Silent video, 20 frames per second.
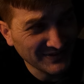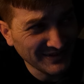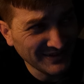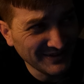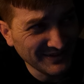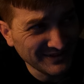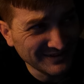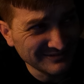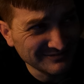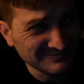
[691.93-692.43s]

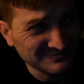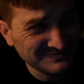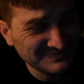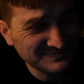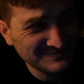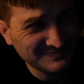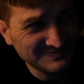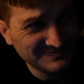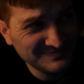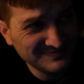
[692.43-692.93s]
uh,
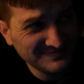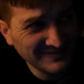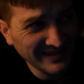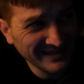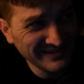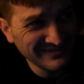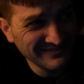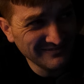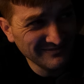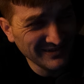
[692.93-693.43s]

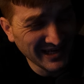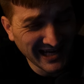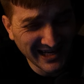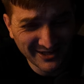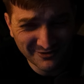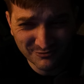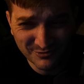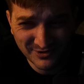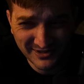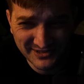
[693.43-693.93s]
and
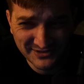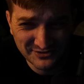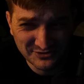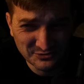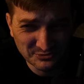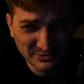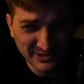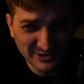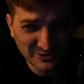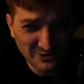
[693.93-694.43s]
not really
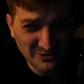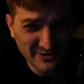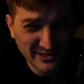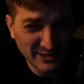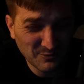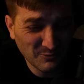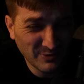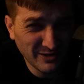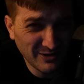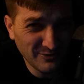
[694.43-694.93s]
doing all
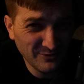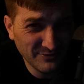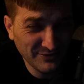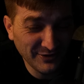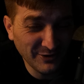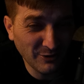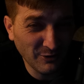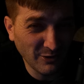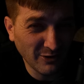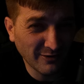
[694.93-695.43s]
that well.
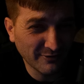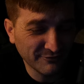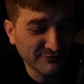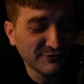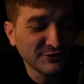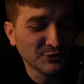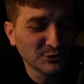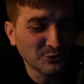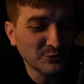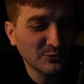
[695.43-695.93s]
There are a
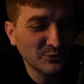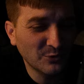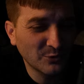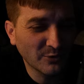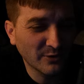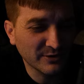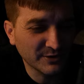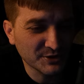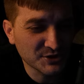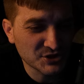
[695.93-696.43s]
few who
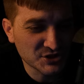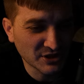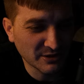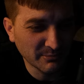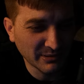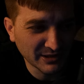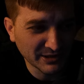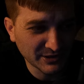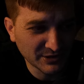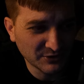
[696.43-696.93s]
are
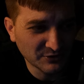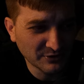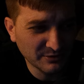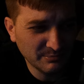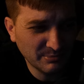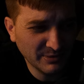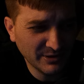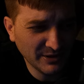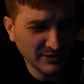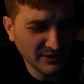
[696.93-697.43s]
legitimately
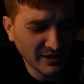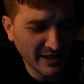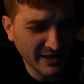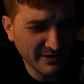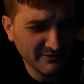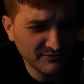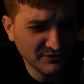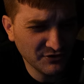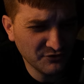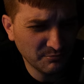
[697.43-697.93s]
good, but a
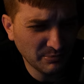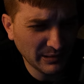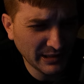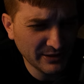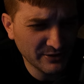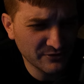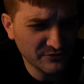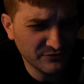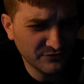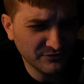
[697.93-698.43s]
lot of these
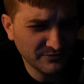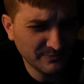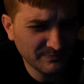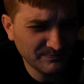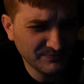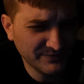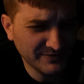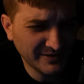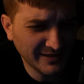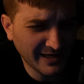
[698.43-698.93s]
players,
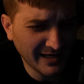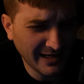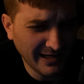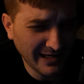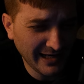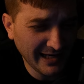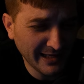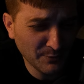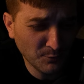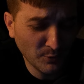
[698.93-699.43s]
I,
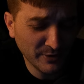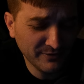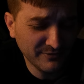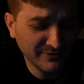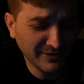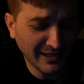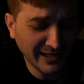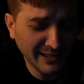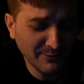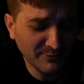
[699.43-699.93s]
I
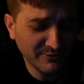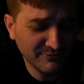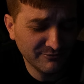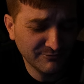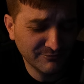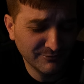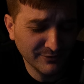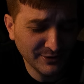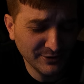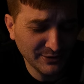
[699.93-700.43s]
would I
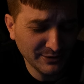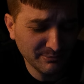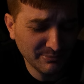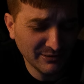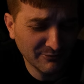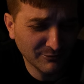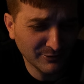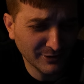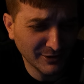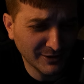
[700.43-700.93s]
would really
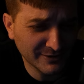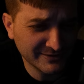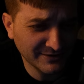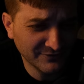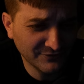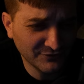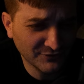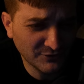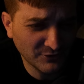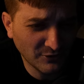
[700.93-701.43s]
be
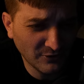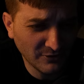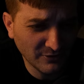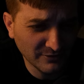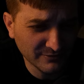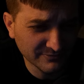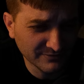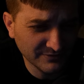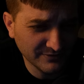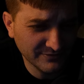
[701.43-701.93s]
reluctant to
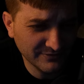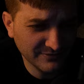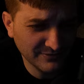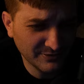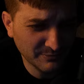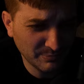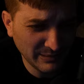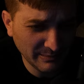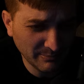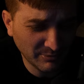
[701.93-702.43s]
call
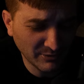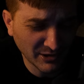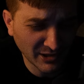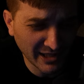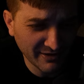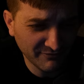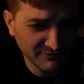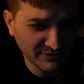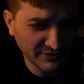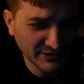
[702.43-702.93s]
the people
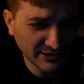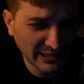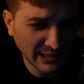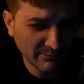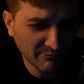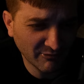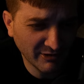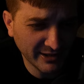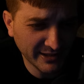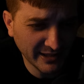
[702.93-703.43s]
left in the
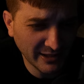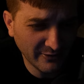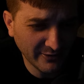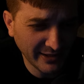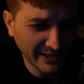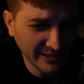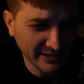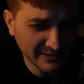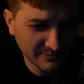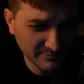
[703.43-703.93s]
game right now
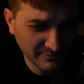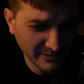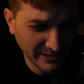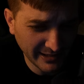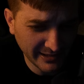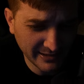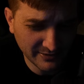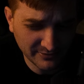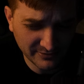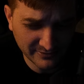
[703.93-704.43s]
any
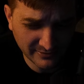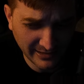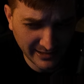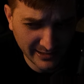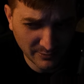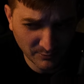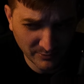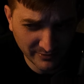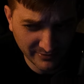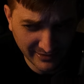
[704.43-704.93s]
any
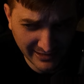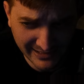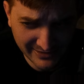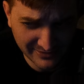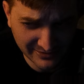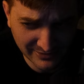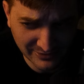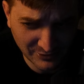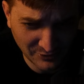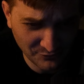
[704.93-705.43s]
any
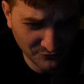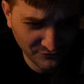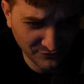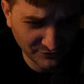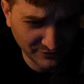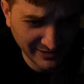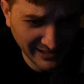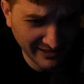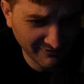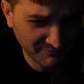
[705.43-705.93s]
anything close
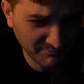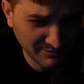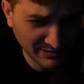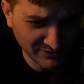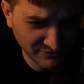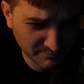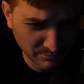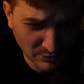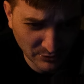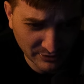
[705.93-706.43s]
to
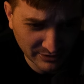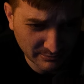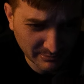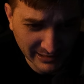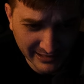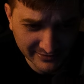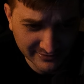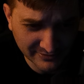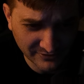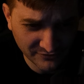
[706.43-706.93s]
FPS
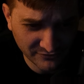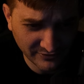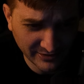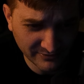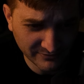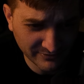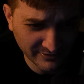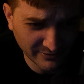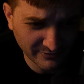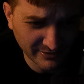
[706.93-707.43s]
boogeyman because
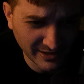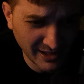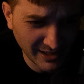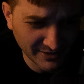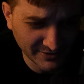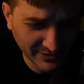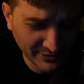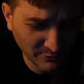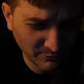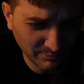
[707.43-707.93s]
they they're
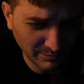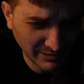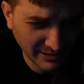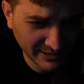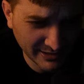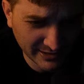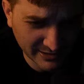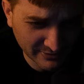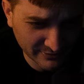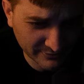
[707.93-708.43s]
not they don't
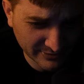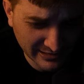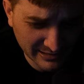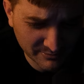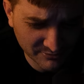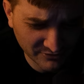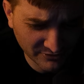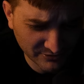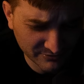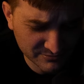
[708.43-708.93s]
play any other
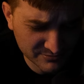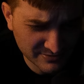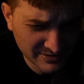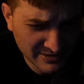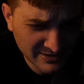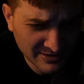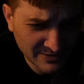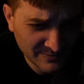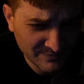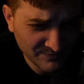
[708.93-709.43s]
games they're
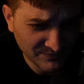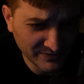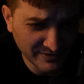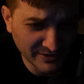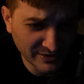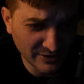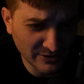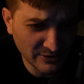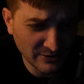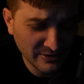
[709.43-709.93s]

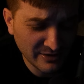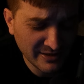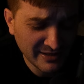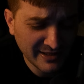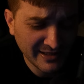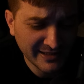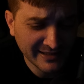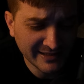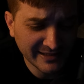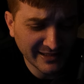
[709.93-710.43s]
their
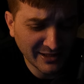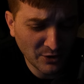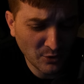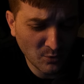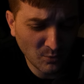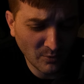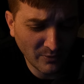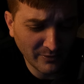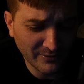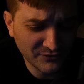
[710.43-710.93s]

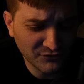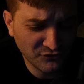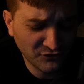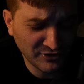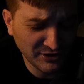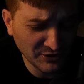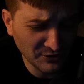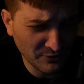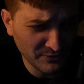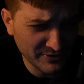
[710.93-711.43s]
their
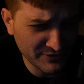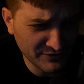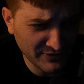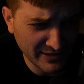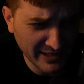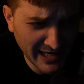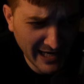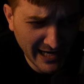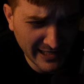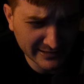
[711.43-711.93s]
skill that
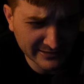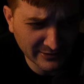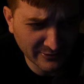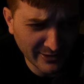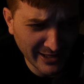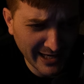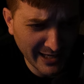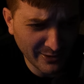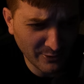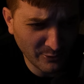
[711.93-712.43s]
they hang
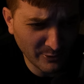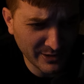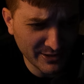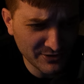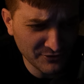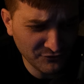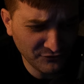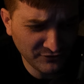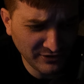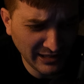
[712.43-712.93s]
their hat on
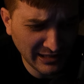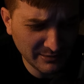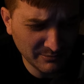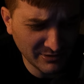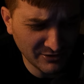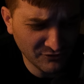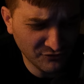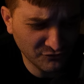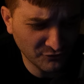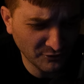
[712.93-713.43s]
in this
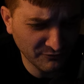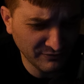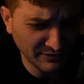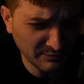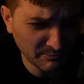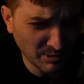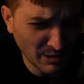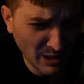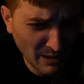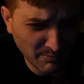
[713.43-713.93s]
game is
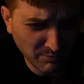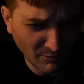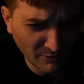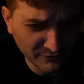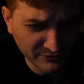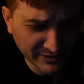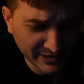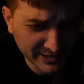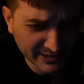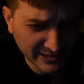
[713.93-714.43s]
surfing pop all
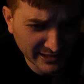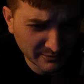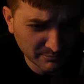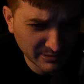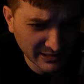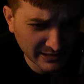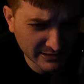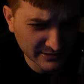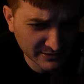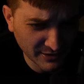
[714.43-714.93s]
day and
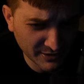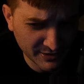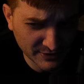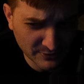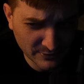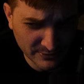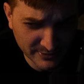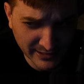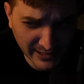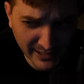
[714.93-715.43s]
being the
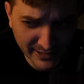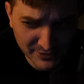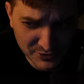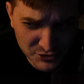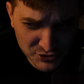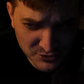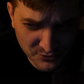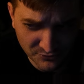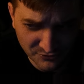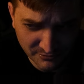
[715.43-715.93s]
third guy to
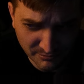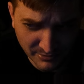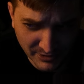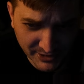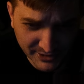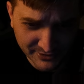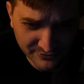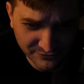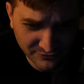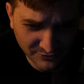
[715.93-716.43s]
shoot
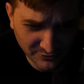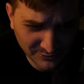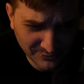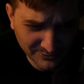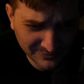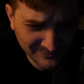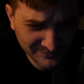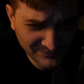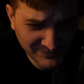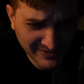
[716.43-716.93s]
somebody
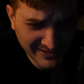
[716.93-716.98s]
so